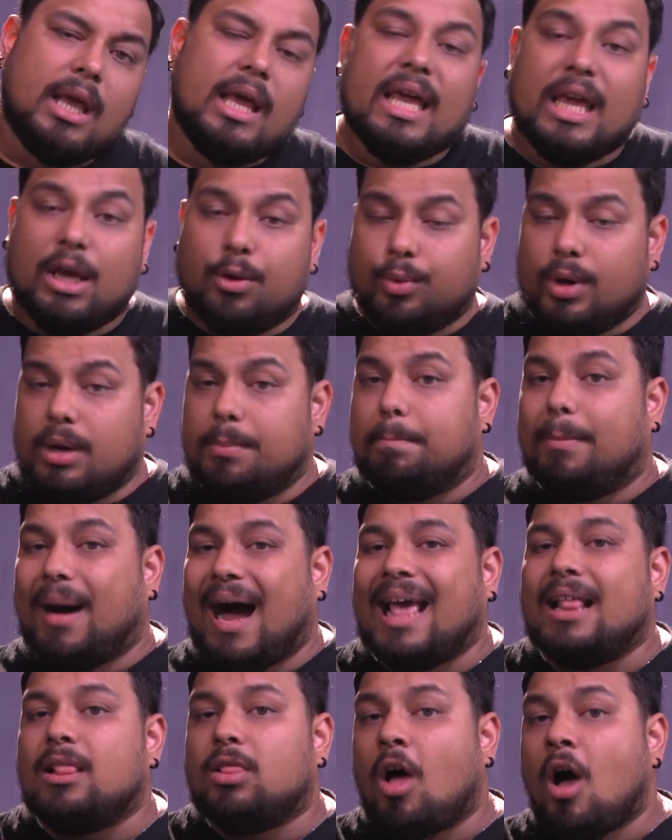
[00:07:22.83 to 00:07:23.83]
he would
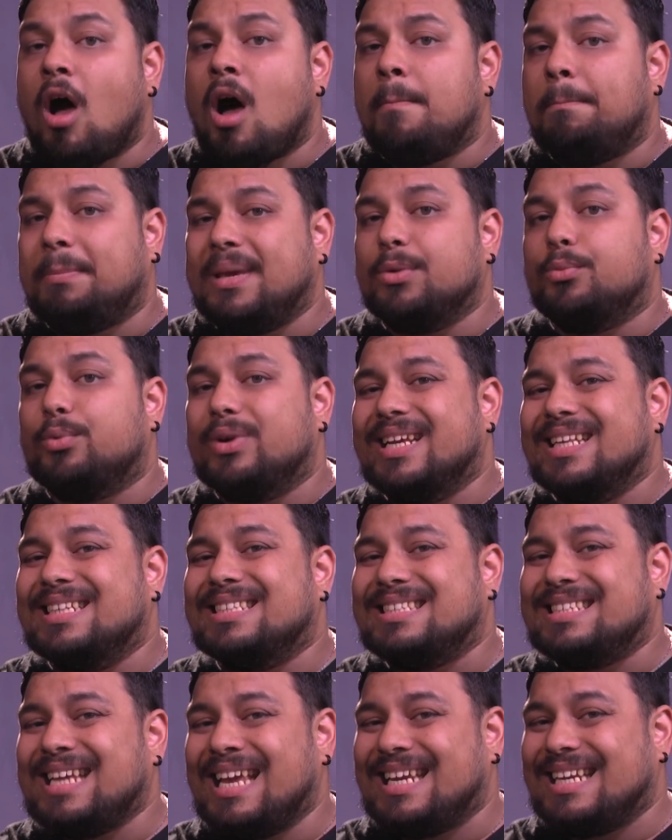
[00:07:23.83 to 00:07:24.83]
by law be
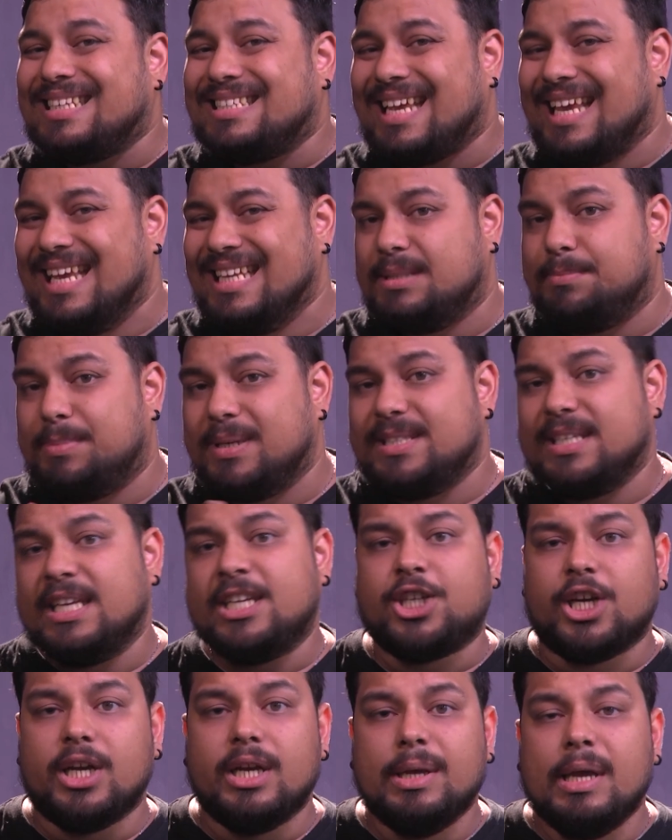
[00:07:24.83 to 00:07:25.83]
reinstated to his
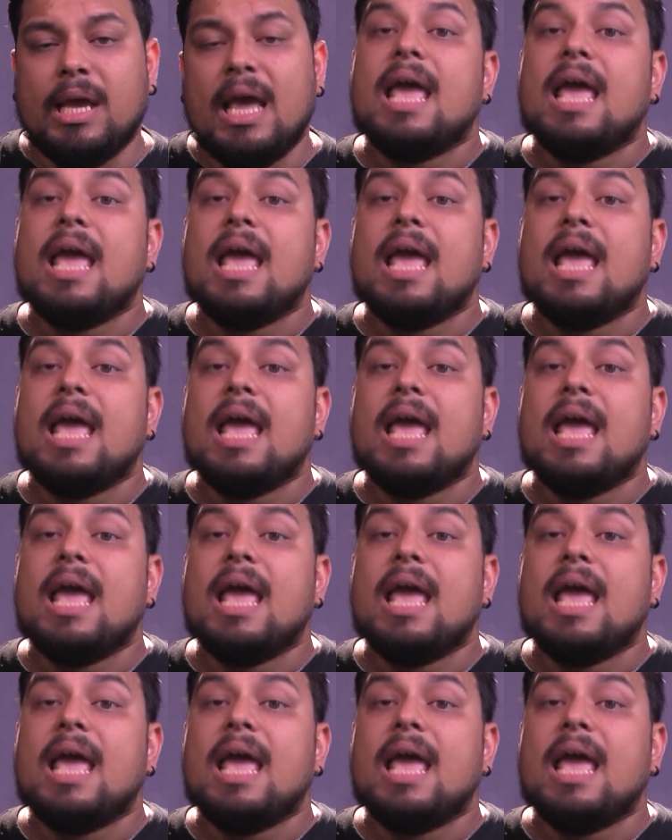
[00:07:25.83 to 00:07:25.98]
position,